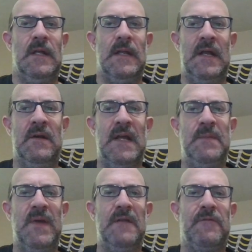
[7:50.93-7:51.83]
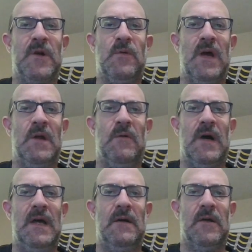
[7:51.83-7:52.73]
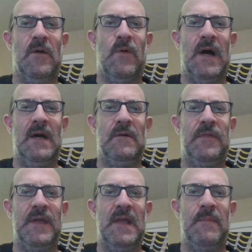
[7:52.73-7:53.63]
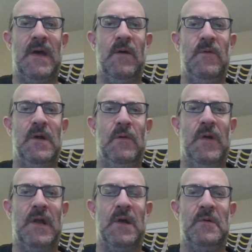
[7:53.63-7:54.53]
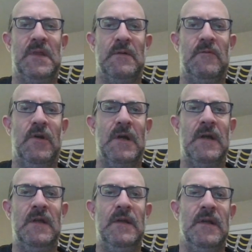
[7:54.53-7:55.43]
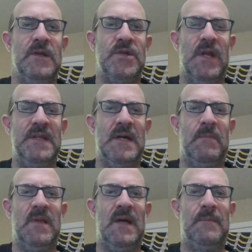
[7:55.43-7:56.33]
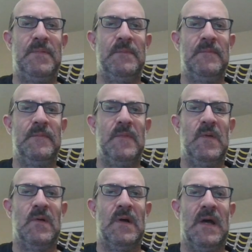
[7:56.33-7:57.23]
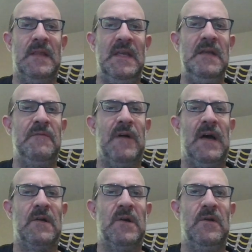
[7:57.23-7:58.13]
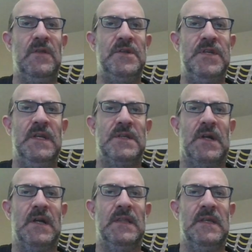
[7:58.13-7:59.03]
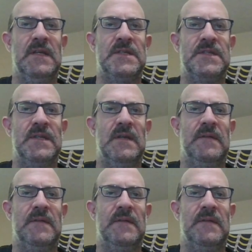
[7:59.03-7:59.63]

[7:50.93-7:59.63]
Now here I debated for quite a while, thinking about where to go with the rook. Should I double up on the E file or go to the G and target this?